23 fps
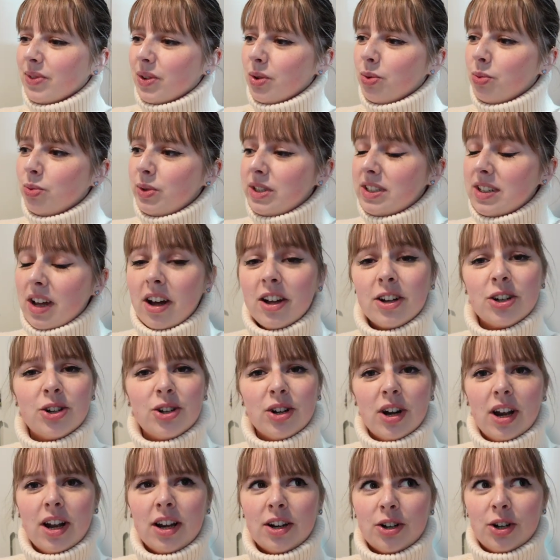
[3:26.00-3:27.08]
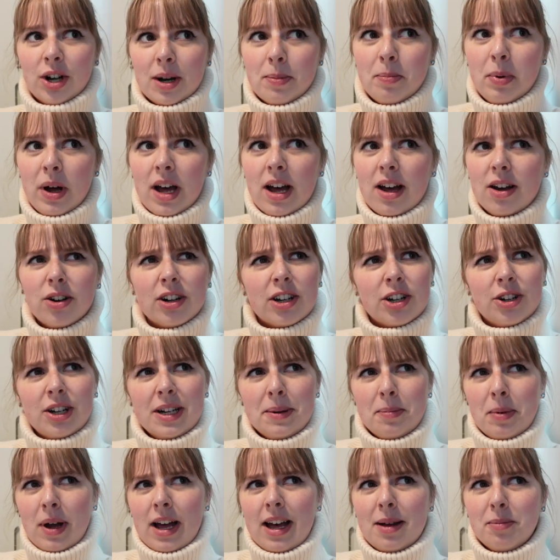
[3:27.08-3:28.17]
We saw
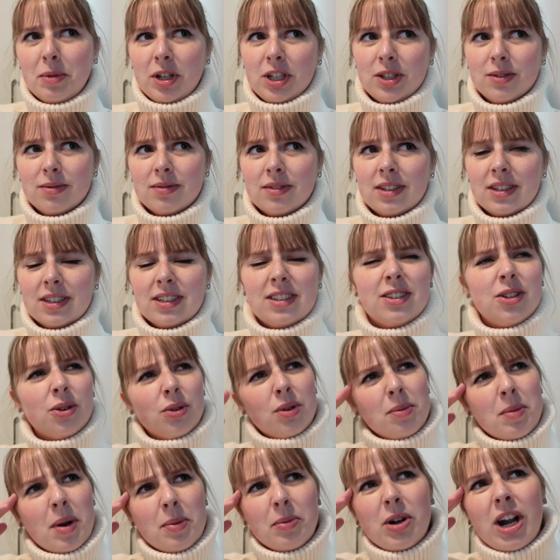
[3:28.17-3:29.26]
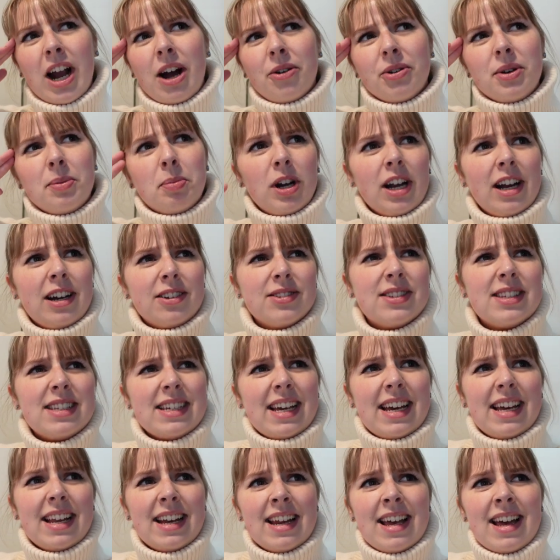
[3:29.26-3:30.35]
Agrippa, don't remember how he pronounced
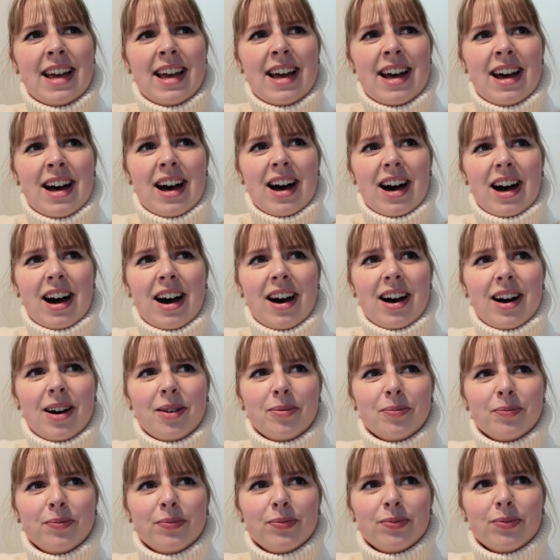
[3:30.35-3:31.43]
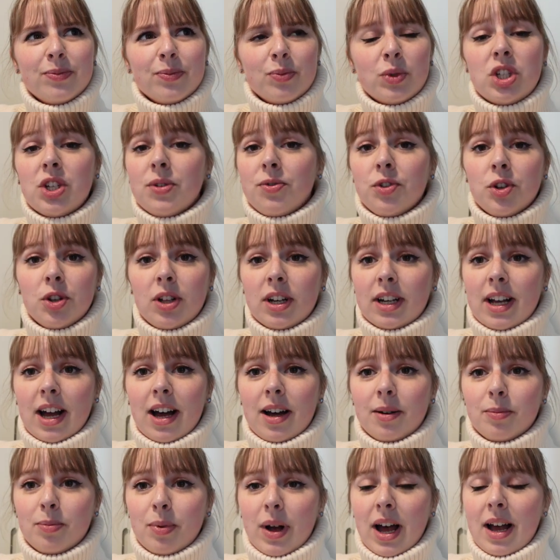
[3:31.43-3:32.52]
it, which if you look
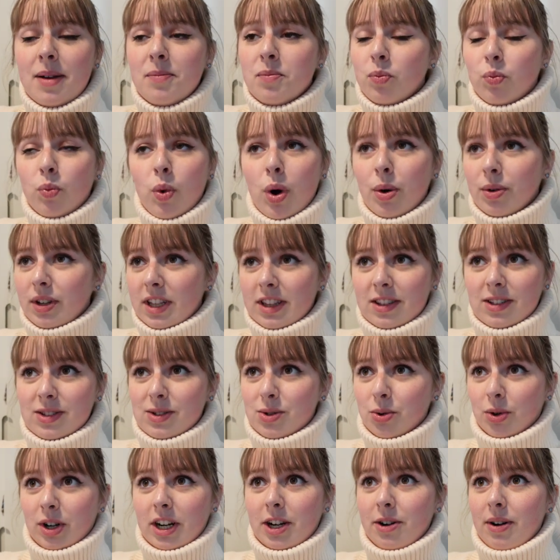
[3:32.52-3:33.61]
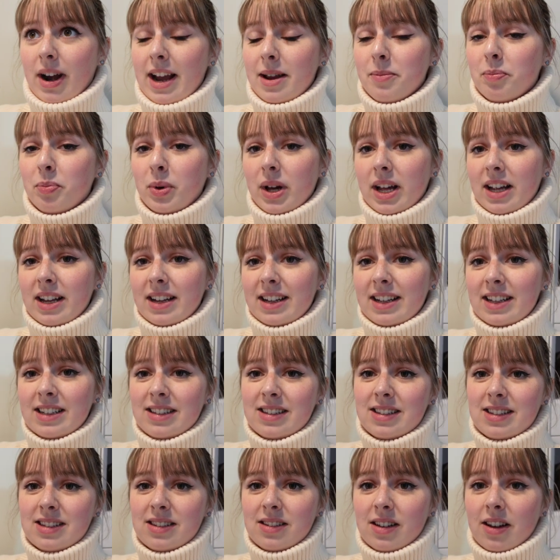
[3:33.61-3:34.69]
up, I won't get the story right, but
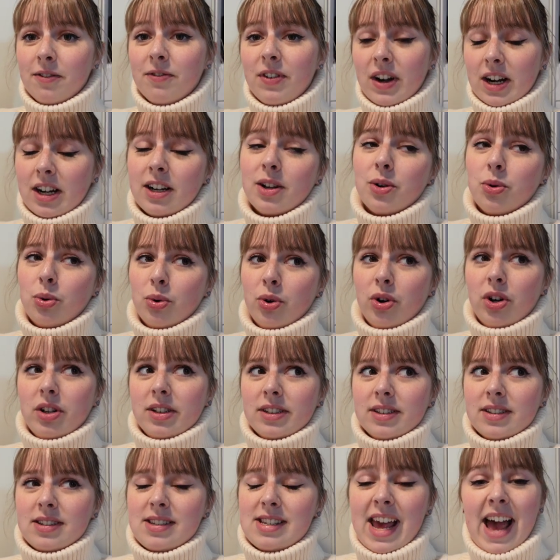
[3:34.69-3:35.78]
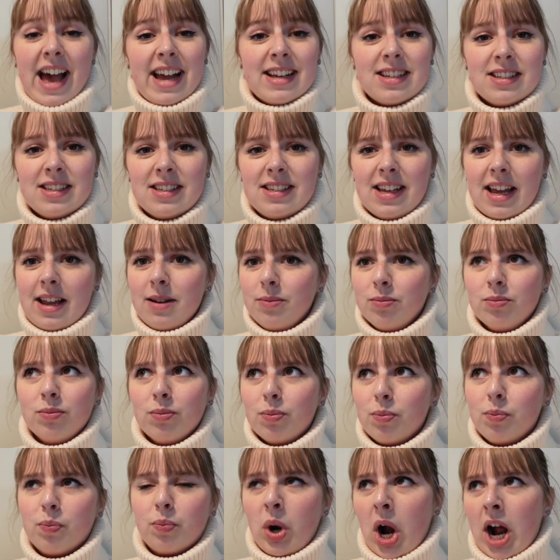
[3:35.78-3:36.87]
it's a very cool text and
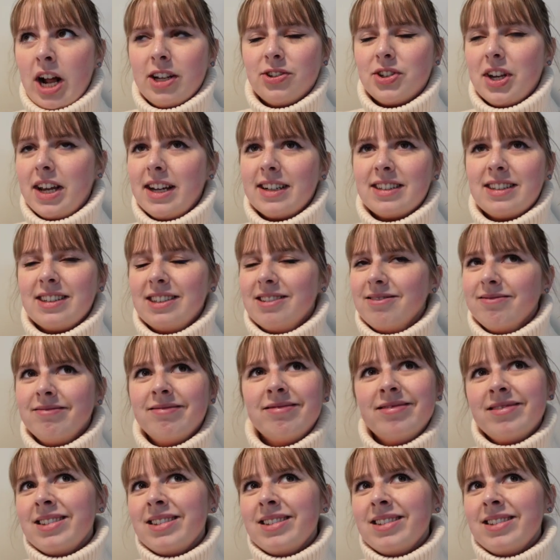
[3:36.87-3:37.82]
project and